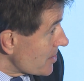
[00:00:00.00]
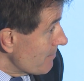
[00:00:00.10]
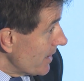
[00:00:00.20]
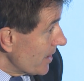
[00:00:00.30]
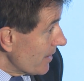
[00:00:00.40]
to
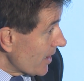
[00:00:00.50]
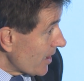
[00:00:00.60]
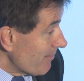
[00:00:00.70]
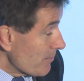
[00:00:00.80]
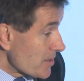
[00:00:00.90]
many in
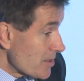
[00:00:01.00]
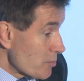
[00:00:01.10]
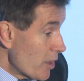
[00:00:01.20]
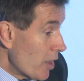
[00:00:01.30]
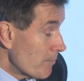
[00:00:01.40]
governments as
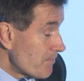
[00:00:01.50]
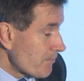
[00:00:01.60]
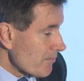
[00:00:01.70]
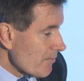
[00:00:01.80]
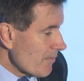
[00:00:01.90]
well.
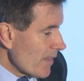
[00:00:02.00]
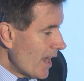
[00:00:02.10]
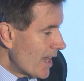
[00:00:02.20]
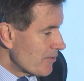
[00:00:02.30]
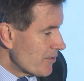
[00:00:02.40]

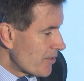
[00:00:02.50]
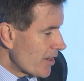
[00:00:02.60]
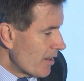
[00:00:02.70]
And uh,